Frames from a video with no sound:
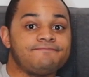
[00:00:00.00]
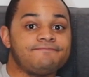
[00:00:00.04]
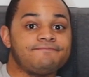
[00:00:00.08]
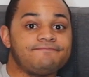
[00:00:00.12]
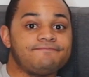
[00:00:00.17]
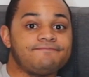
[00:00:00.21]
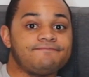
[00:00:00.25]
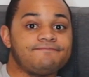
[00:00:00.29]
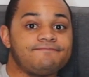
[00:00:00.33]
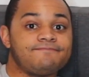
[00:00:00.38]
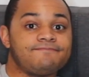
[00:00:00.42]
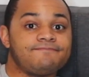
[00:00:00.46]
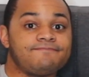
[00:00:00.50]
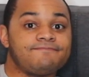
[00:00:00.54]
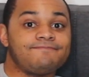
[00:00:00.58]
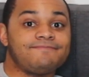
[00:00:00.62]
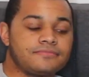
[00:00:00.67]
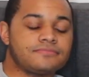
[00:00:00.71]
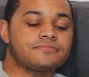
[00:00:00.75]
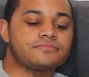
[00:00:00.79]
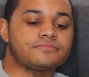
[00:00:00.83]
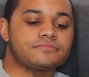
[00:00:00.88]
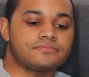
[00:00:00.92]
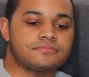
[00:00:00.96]

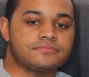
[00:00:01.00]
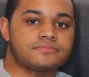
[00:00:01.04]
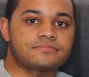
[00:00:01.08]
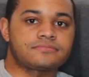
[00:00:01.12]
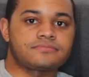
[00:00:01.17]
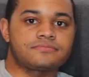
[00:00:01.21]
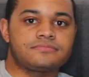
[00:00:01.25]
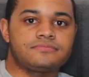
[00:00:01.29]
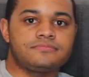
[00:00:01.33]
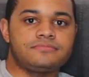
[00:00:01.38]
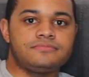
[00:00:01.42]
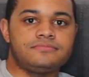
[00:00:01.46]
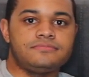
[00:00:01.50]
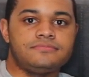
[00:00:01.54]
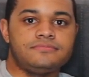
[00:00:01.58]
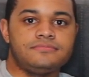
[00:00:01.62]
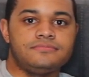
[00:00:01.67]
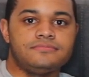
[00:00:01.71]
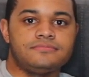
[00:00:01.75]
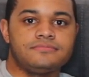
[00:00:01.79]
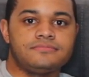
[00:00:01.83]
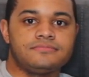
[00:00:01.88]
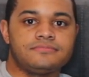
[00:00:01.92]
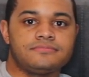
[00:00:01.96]

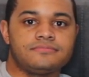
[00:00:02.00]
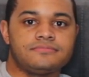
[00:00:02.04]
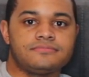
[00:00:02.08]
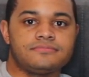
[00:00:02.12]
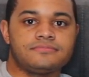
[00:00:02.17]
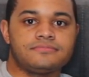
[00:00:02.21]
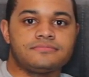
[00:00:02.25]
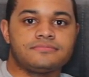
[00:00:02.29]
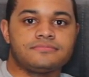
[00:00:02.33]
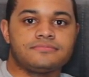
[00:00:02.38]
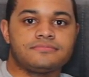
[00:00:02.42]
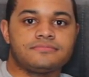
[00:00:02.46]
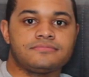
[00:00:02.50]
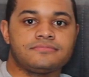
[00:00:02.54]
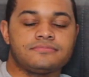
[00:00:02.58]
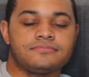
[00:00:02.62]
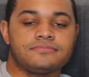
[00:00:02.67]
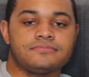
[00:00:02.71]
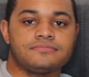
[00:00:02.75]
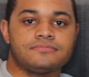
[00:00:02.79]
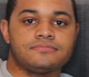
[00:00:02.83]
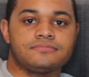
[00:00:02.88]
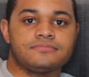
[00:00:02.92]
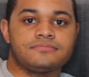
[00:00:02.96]

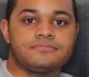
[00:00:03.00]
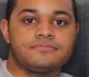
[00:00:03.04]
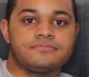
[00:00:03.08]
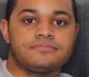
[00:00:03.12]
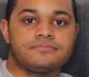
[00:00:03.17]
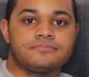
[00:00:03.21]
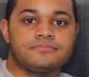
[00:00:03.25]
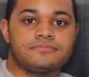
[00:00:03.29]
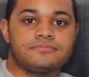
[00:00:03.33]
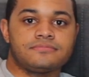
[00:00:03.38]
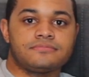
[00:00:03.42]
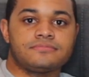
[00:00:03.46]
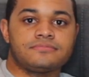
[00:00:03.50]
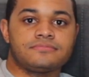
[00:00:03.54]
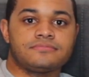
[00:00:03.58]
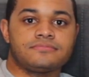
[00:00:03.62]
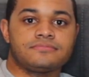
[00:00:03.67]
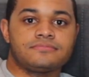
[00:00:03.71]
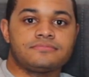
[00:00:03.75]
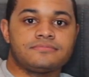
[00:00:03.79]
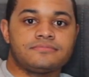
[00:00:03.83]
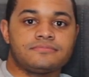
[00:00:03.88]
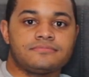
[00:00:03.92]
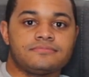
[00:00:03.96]

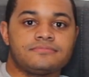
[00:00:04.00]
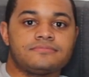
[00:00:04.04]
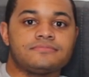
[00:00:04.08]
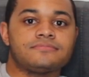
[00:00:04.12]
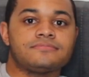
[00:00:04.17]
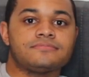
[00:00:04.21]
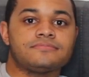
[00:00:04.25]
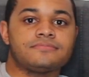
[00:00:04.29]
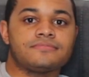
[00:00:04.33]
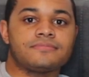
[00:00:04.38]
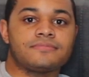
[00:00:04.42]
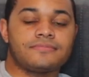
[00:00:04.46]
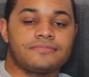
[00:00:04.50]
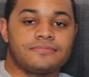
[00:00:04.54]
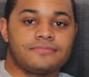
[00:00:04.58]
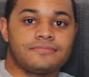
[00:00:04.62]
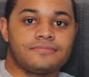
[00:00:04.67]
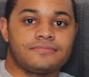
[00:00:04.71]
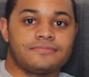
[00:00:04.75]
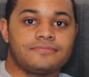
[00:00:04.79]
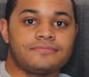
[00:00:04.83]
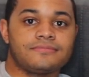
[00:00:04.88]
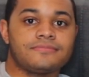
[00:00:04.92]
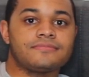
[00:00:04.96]

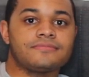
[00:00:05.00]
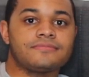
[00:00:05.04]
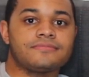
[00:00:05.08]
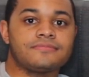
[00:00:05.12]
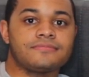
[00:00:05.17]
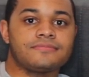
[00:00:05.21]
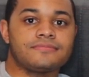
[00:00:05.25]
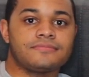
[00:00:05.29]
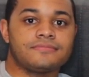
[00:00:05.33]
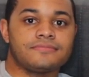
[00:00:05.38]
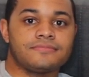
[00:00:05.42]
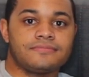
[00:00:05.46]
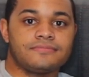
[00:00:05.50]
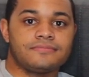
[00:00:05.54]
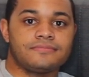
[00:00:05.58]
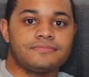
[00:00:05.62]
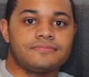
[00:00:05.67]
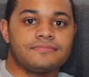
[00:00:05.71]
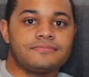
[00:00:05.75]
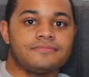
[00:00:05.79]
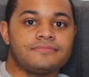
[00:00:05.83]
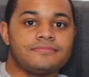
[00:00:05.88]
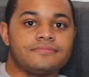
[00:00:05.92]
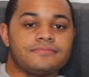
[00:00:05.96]

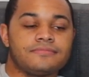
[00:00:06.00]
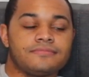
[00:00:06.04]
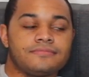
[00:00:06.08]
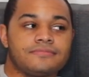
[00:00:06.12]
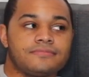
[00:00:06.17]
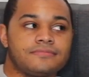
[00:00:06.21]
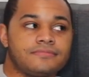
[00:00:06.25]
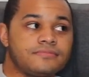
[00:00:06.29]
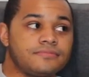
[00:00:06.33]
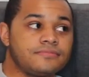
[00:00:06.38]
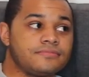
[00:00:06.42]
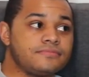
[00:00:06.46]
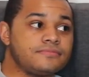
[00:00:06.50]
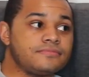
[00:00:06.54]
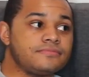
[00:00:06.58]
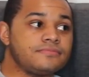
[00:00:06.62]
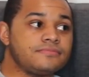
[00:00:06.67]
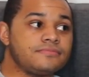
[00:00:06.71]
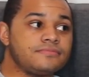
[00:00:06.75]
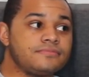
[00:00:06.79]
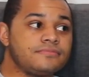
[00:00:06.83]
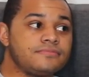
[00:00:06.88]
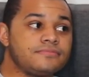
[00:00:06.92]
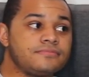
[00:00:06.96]

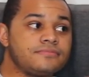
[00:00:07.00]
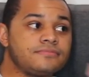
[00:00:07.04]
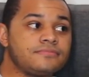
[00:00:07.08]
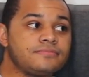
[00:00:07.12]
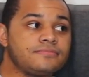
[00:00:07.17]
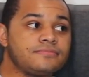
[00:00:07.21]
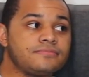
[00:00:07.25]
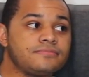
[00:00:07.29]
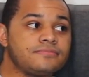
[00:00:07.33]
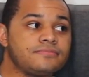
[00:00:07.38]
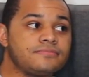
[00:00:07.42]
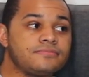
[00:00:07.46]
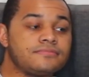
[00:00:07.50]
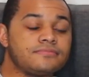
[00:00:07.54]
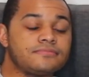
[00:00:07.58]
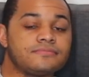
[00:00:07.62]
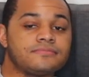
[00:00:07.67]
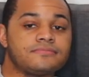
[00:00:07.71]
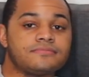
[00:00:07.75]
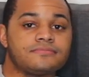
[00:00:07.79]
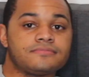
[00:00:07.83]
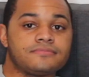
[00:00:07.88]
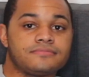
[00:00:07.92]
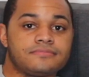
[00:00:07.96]
The person shown says nothing.